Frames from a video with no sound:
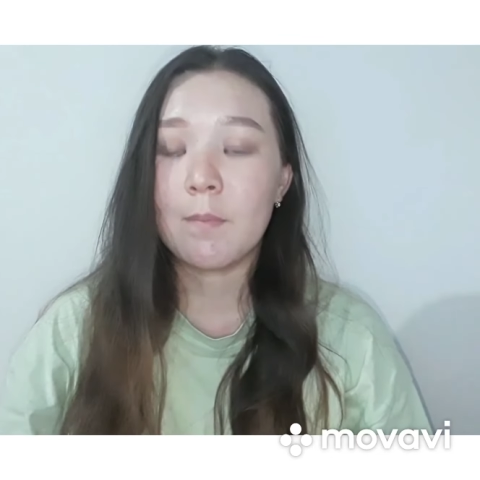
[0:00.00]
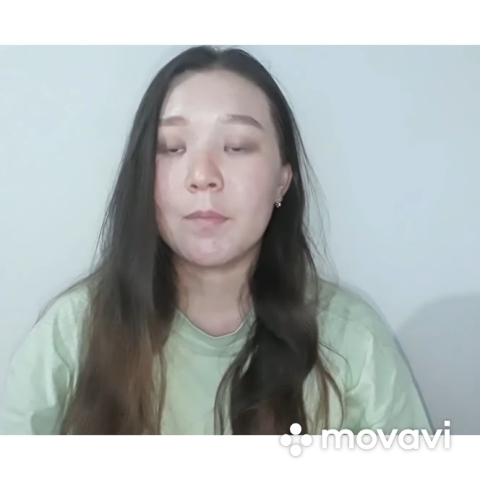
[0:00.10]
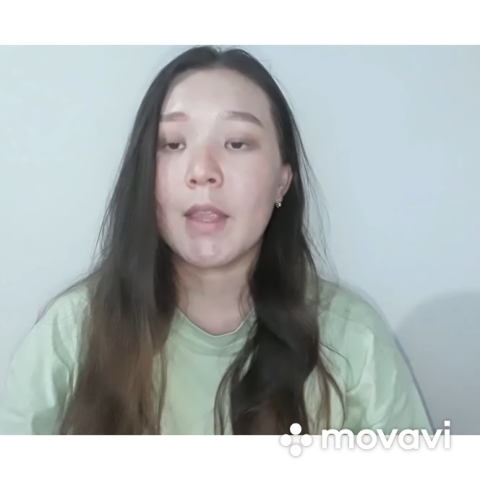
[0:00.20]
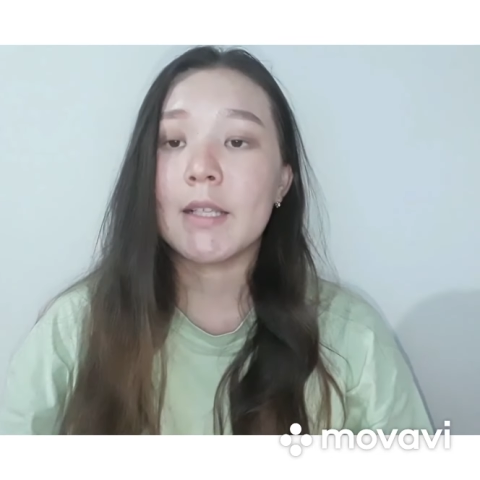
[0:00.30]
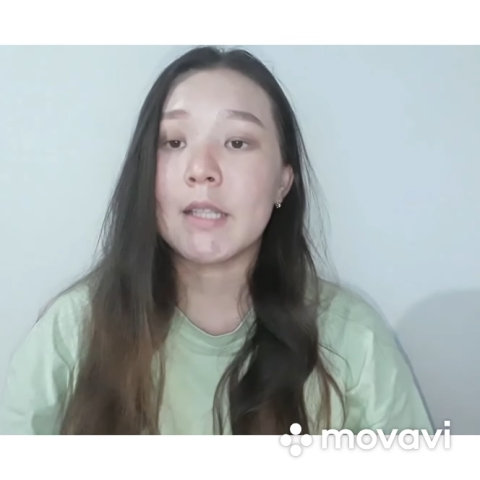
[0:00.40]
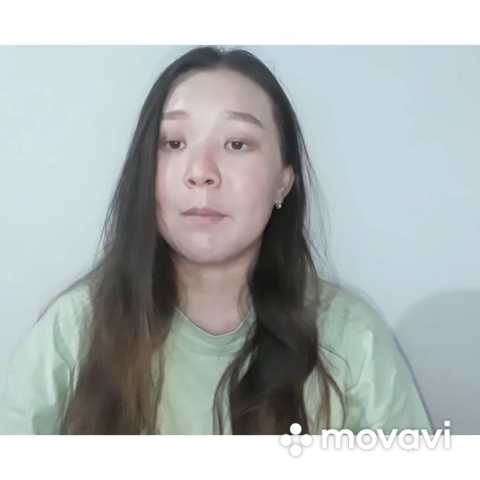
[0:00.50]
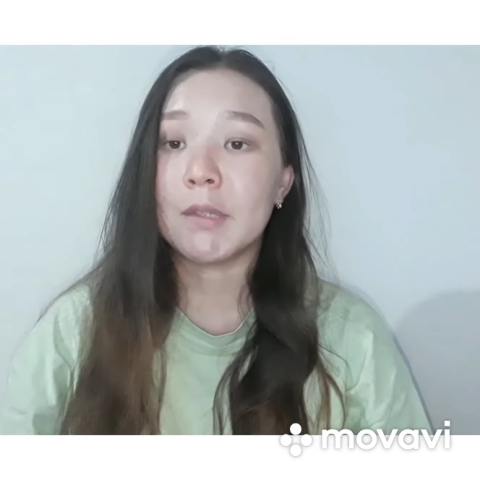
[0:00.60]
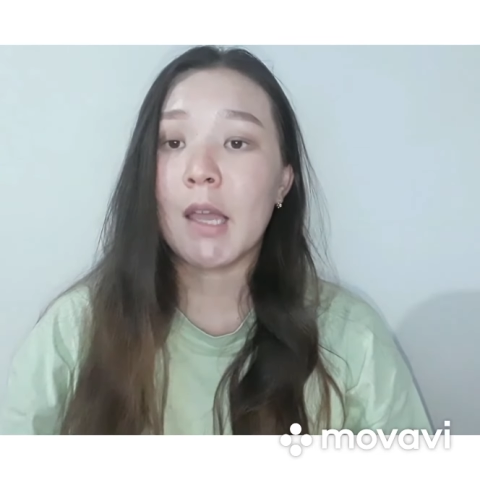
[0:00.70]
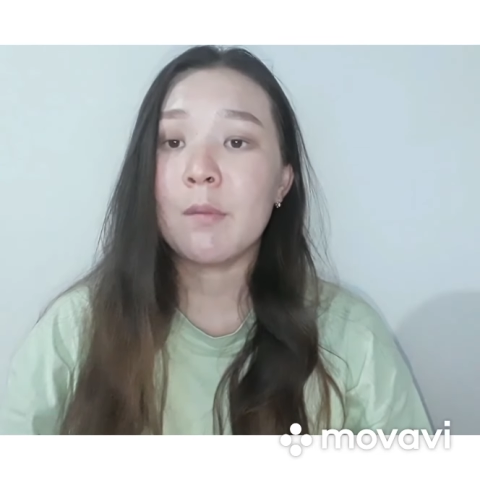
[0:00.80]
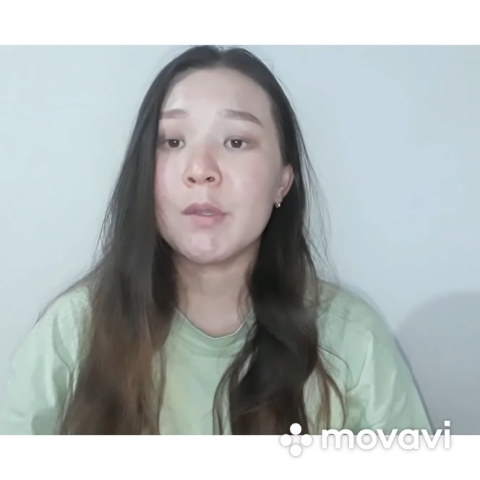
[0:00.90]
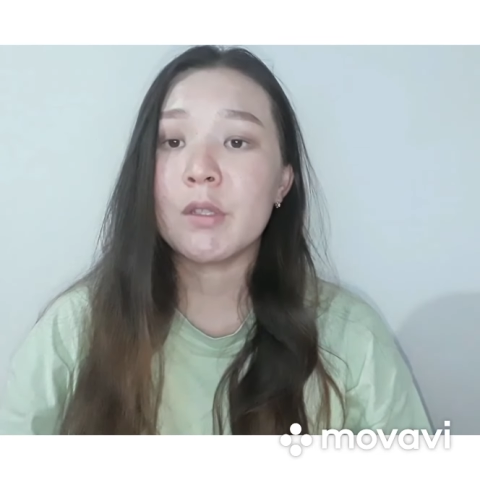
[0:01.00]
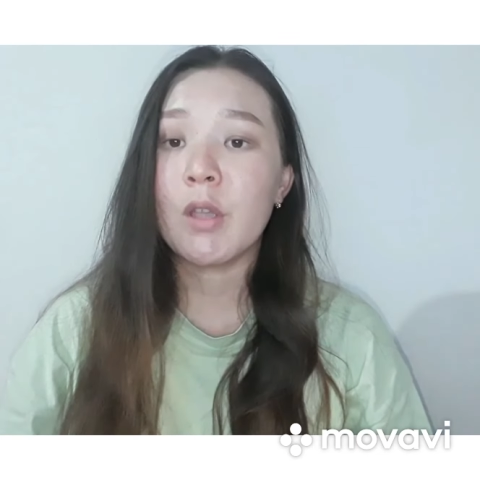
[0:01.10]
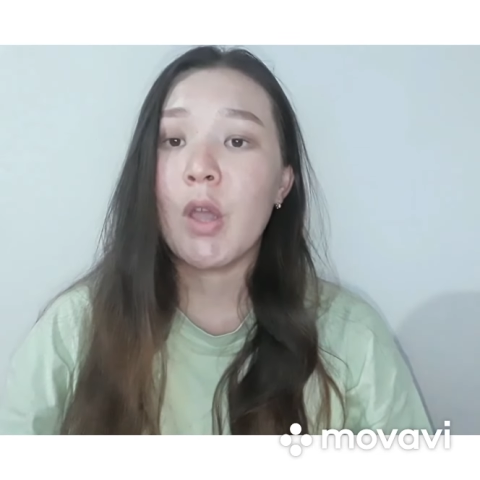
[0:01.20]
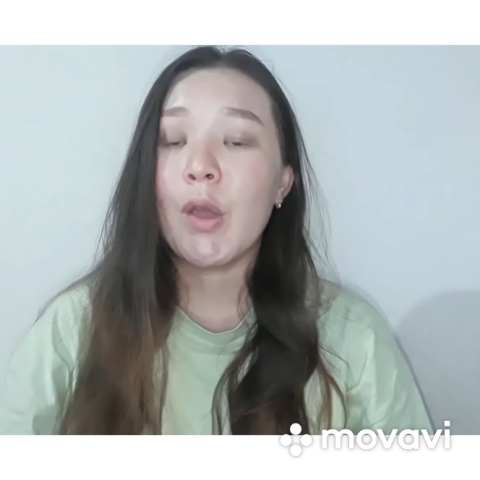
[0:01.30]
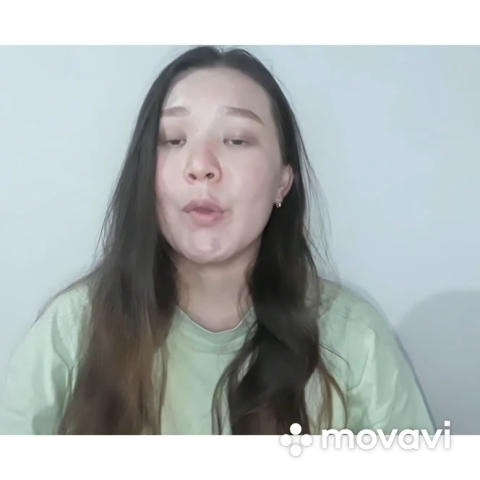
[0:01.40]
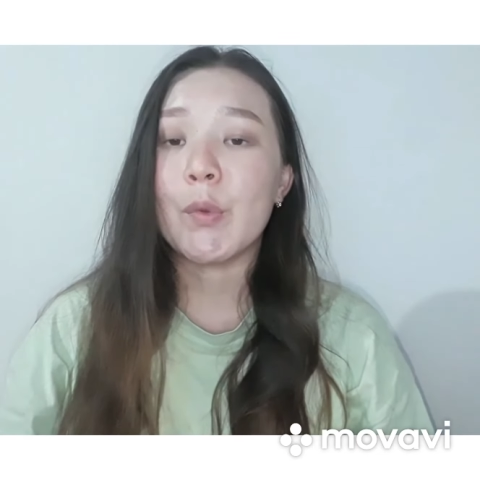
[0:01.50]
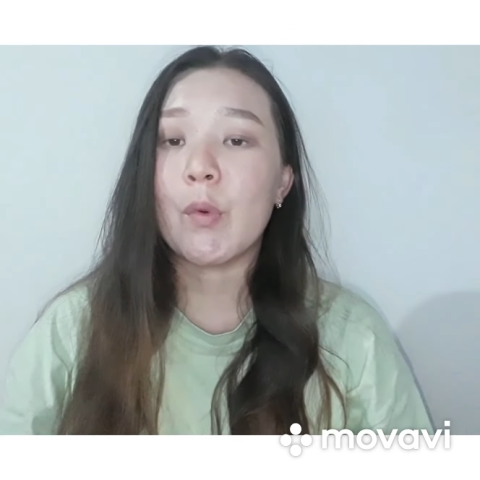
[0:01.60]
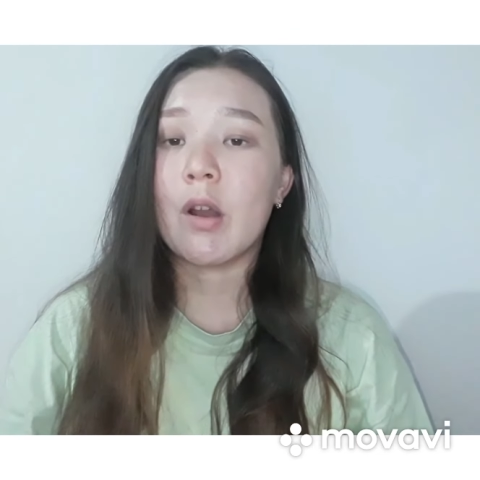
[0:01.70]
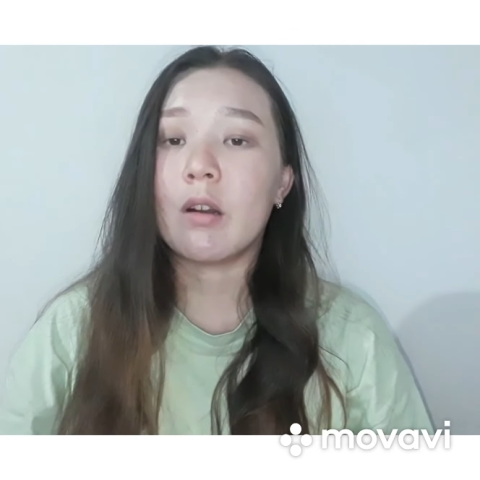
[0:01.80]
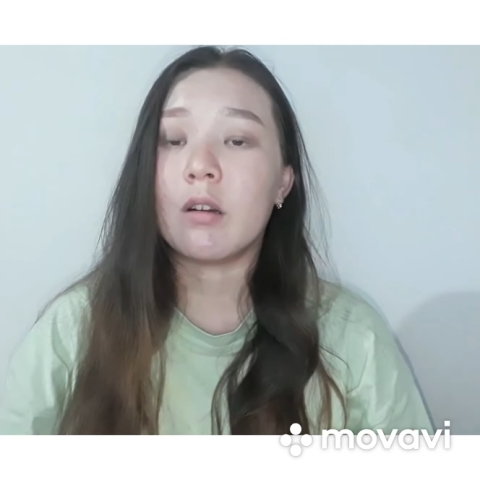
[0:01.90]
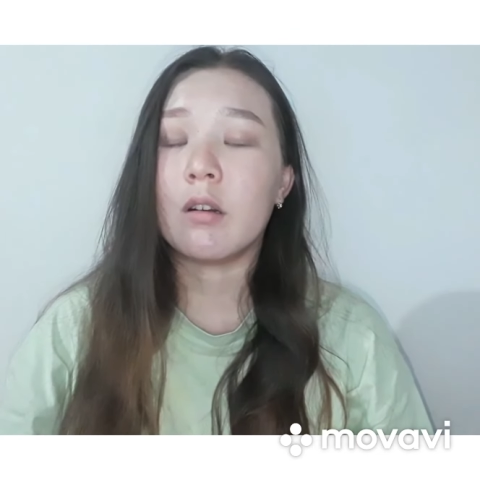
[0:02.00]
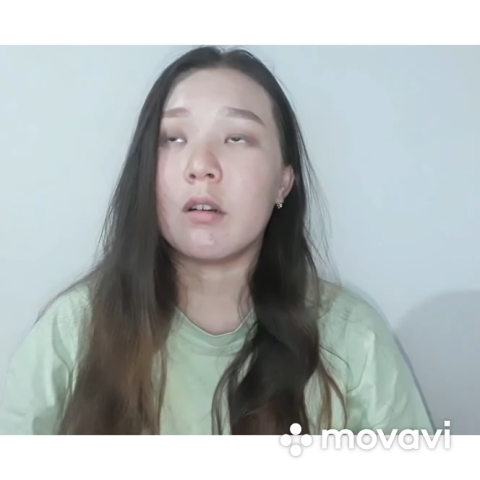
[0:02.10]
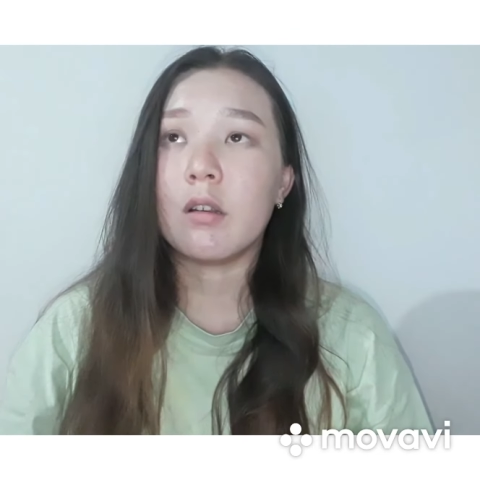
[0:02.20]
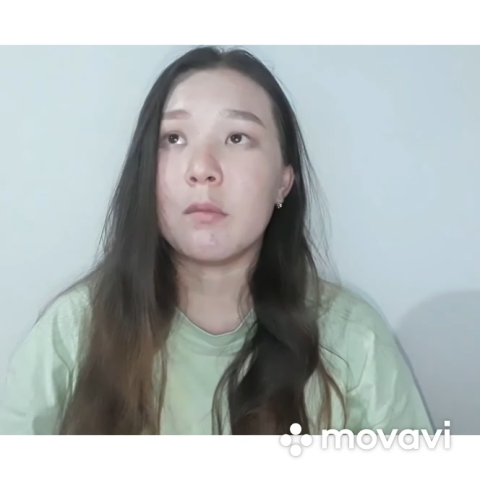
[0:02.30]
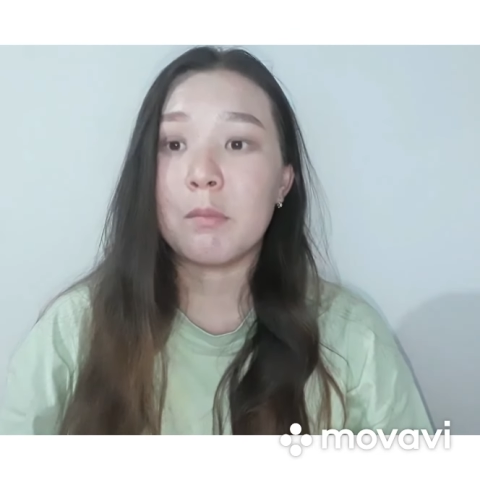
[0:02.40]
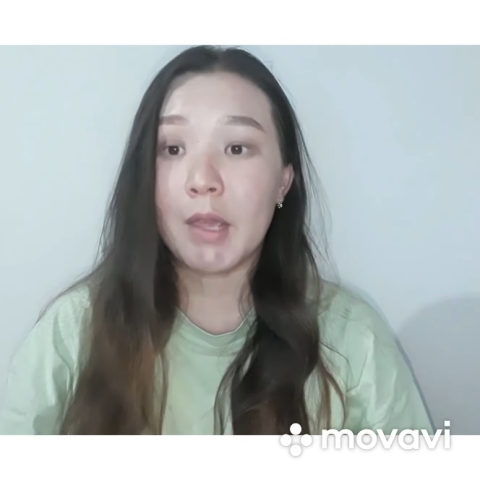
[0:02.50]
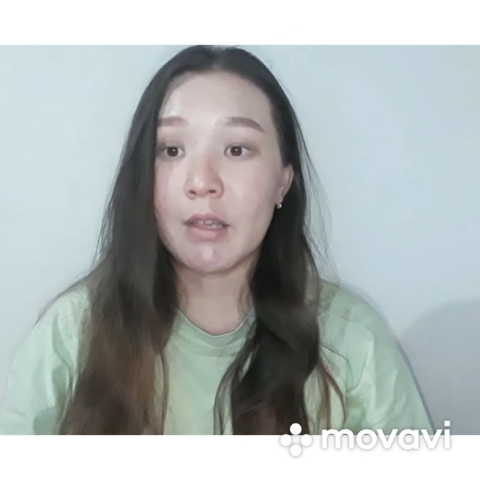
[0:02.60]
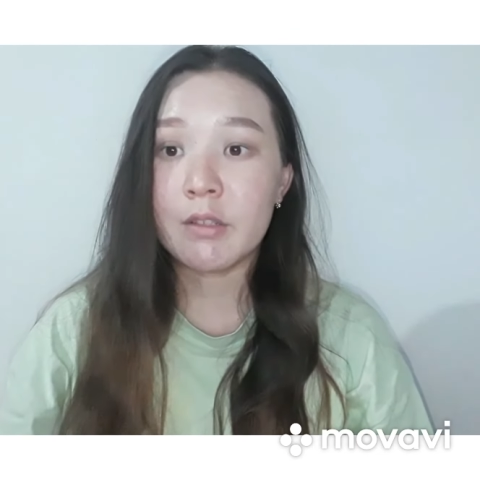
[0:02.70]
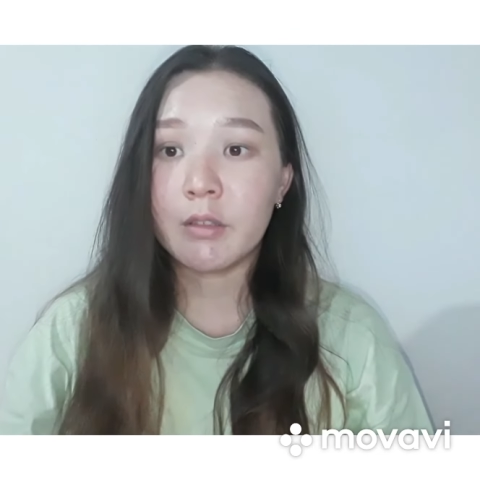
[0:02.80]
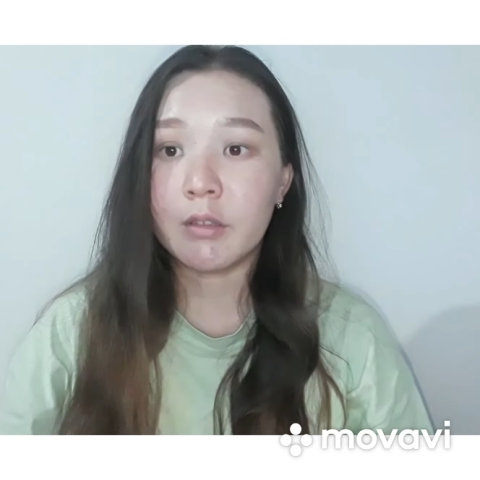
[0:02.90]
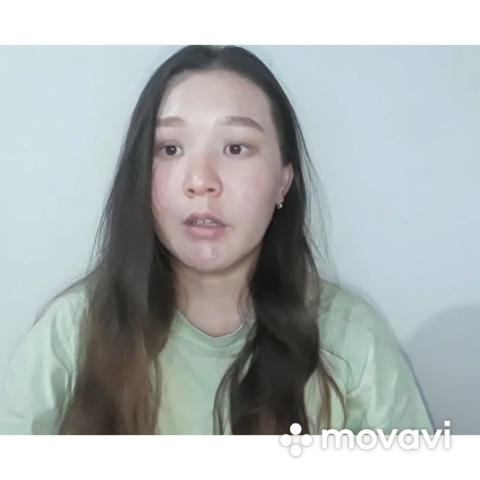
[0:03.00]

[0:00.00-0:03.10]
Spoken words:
Sometimes you are busy